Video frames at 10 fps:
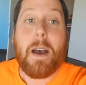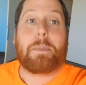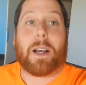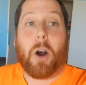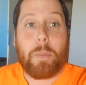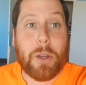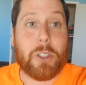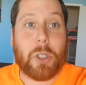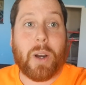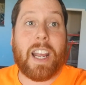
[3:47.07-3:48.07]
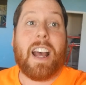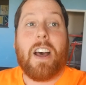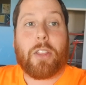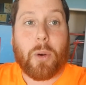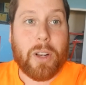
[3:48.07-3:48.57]
But I hope you enjoy
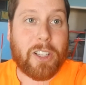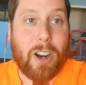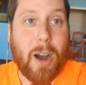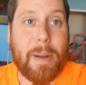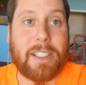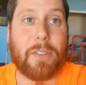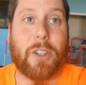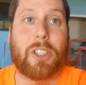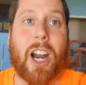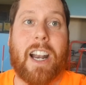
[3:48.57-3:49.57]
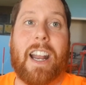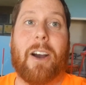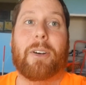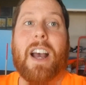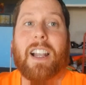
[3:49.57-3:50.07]
it. Throw it in the comments if you tried it out.